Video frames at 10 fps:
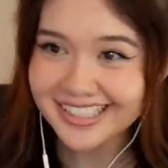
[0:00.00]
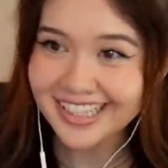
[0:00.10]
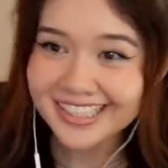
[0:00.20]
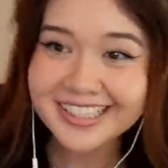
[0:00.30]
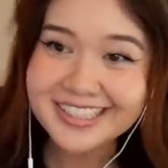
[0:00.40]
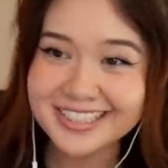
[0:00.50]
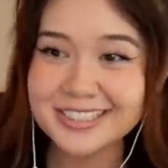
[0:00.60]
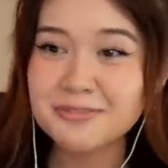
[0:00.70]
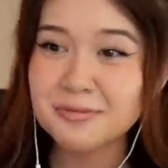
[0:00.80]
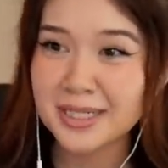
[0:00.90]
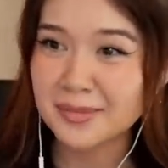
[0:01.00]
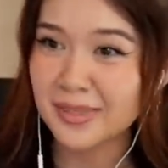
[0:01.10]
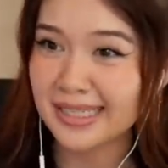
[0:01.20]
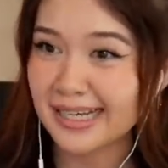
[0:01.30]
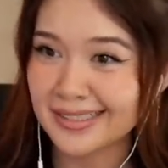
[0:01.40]
I think this is right up my
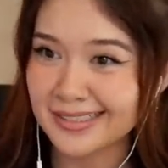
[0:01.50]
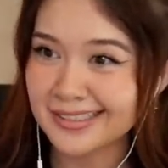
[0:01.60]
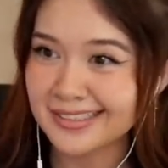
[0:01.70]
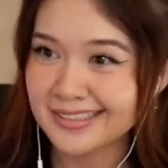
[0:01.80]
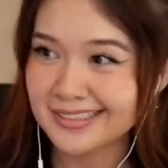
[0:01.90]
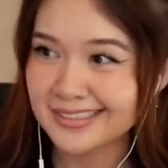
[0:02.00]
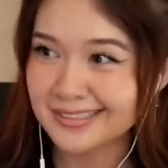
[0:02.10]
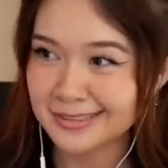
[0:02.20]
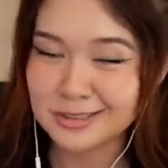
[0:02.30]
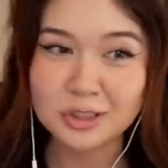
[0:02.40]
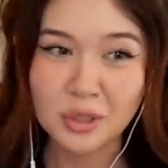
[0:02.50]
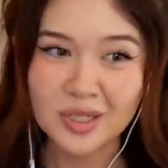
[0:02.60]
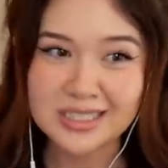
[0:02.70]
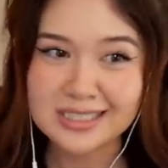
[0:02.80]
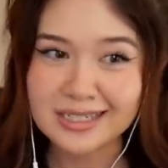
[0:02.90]
alley, this show
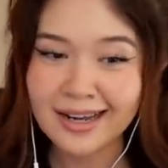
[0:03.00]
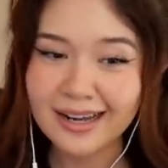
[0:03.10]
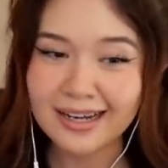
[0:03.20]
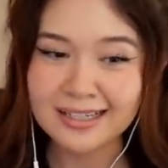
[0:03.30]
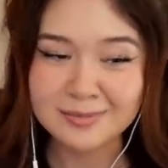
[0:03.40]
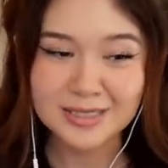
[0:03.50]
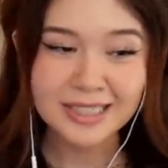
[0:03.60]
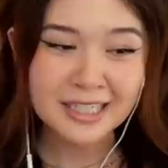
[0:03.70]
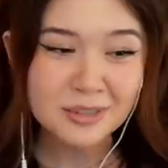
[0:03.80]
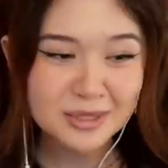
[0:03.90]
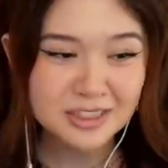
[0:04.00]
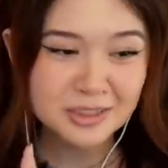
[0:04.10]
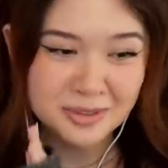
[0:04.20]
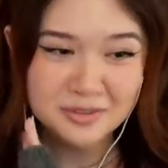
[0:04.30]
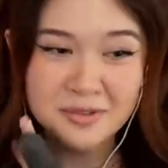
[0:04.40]
is. Um, but thank you all so
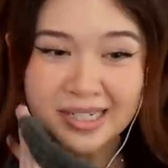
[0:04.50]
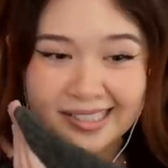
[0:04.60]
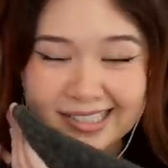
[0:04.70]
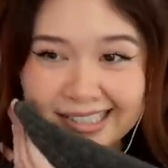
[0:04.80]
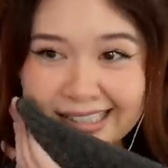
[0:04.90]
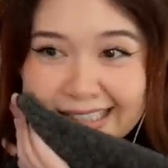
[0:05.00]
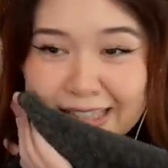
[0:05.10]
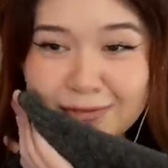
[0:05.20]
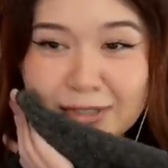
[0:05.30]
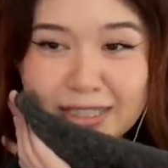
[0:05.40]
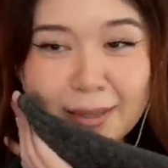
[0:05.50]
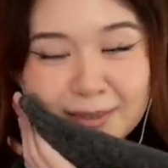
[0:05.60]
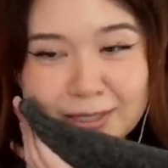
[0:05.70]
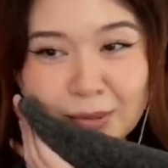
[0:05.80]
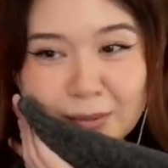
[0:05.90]
much for watching this first
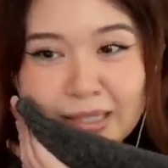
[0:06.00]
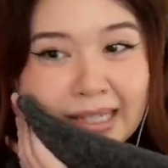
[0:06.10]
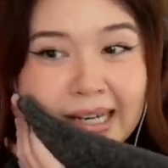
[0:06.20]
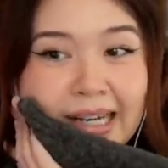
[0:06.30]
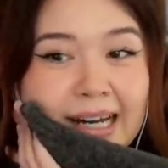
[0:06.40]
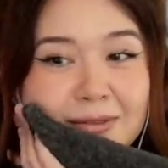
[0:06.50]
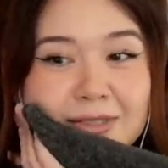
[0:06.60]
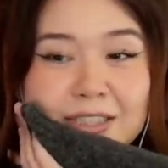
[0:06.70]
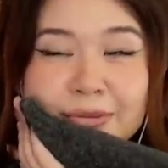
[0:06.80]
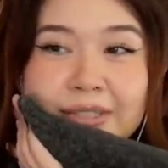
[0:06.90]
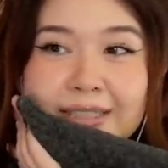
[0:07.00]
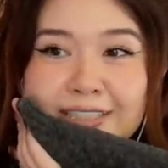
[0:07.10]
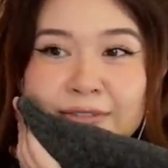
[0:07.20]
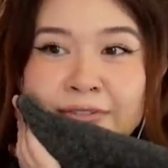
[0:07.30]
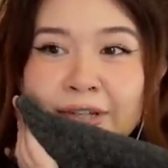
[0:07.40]
episode with me. I will see you in the next
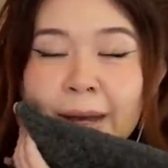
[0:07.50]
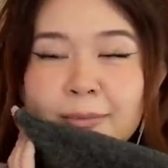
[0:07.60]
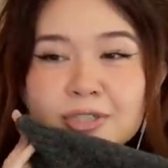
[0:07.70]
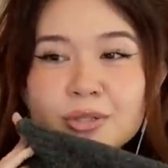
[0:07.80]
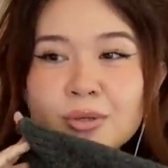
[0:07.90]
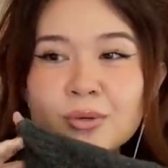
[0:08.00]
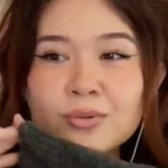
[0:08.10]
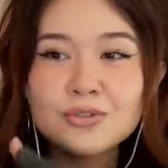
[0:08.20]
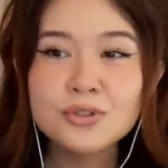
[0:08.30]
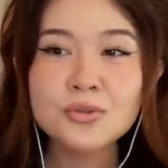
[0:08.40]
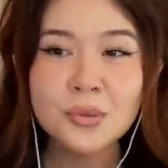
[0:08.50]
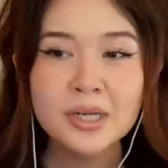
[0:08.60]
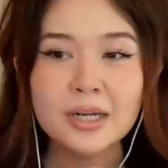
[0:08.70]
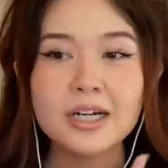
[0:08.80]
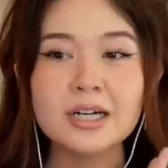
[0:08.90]
one for episode two.
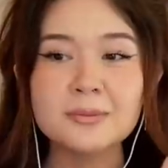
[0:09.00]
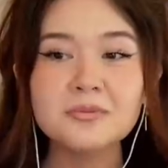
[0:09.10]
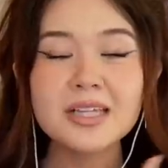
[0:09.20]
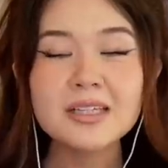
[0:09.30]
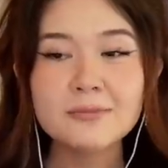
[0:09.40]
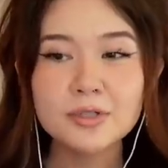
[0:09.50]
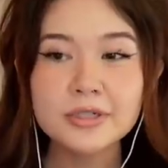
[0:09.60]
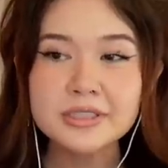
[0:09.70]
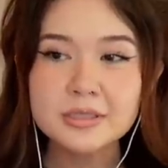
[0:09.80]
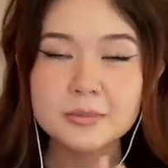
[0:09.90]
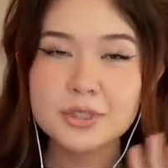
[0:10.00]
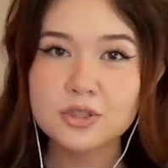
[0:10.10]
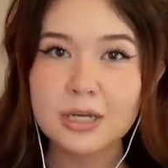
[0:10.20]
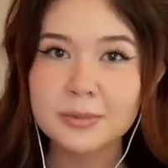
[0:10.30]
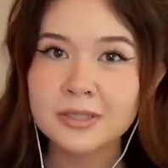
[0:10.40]
Um, Violet Evergarden is going to be
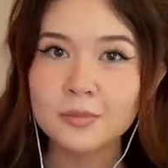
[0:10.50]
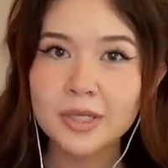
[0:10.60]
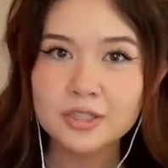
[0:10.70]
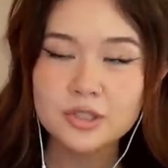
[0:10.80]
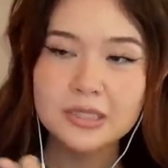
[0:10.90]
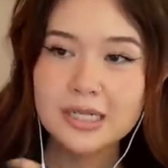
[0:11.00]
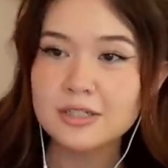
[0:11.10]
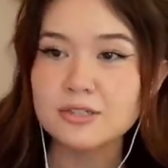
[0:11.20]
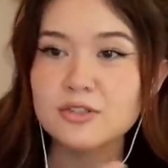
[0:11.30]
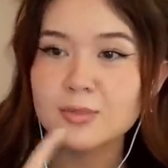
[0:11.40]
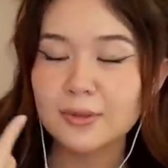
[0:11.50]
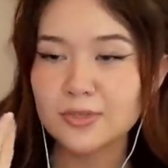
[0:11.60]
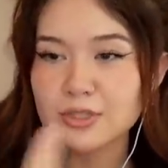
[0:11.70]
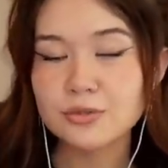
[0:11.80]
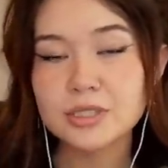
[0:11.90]
dropping on Patreon and YouTube every
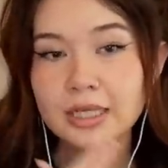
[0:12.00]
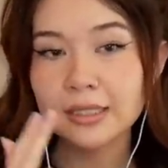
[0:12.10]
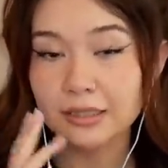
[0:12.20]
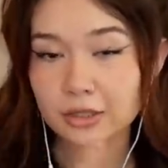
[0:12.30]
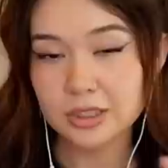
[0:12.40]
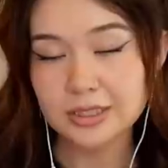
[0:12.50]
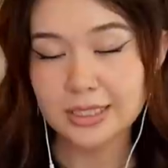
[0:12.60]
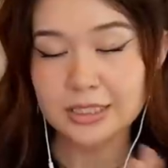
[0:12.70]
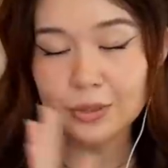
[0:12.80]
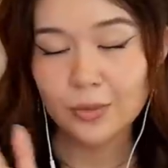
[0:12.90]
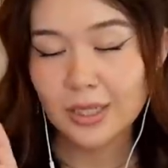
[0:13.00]
Tuesday and Thursday, so